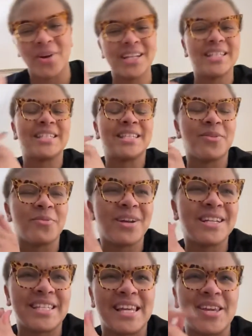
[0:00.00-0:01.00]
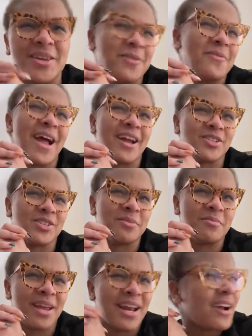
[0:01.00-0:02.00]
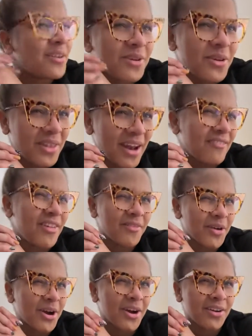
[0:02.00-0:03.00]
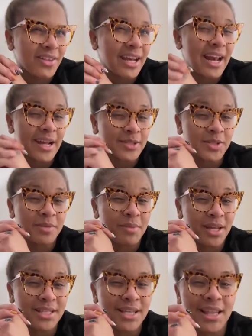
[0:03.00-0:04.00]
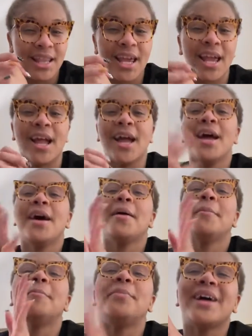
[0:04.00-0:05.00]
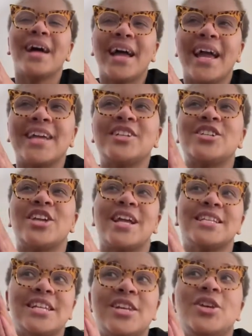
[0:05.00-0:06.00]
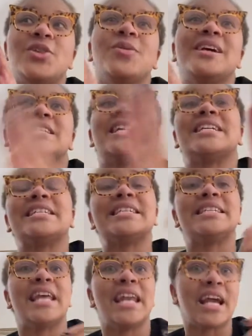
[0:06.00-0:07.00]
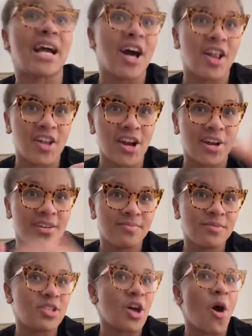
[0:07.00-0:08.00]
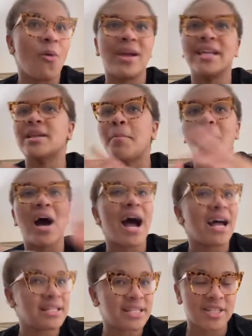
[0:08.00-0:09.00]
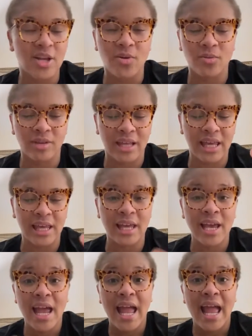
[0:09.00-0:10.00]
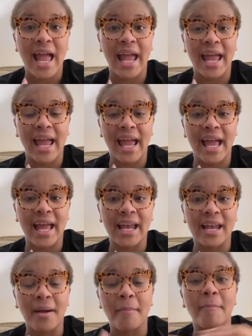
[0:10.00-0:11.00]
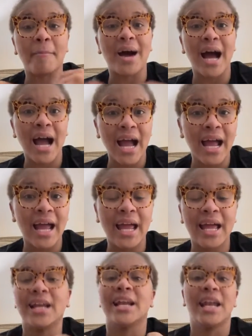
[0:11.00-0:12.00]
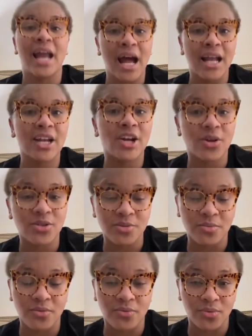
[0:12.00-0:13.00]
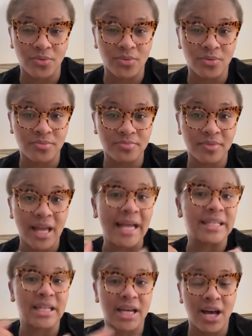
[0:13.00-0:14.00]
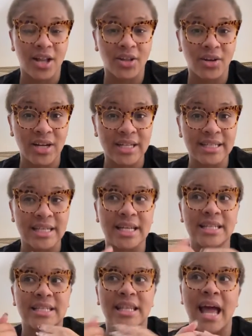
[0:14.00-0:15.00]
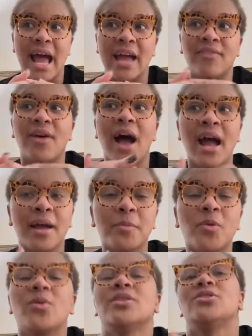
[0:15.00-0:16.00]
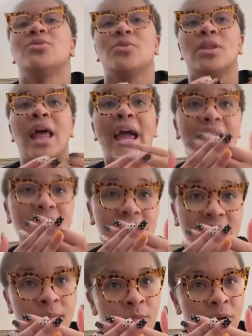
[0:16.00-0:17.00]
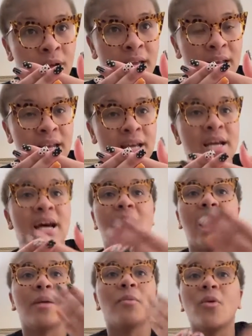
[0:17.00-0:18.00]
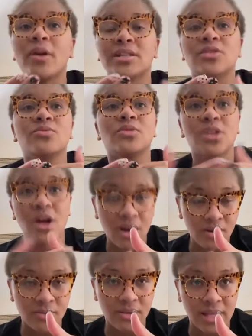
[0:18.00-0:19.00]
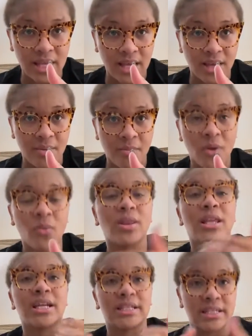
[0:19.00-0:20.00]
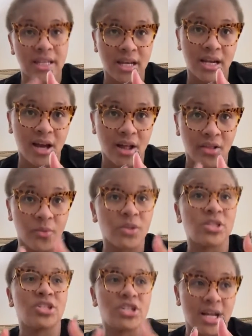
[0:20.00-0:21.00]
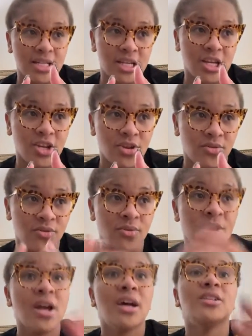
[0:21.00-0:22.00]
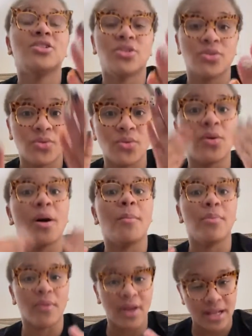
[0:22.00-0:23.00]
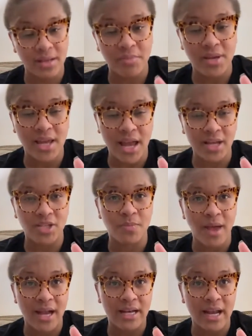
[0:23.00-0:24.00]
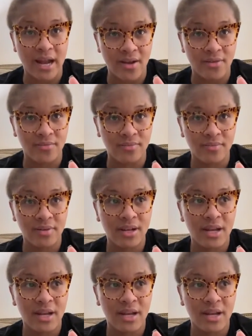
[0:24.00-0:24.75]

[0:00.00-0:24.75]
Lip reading: what does EQ actually mean. I don't know that I've ever heard that it actually means anything. But Shades EQ is an acidic color, so it deposits only. And my non-negotiable rule as a colorist is that if I'm going to lighten someone, I'm going to tone them with an acidic color, which is Shades EQ, to bring the pH back down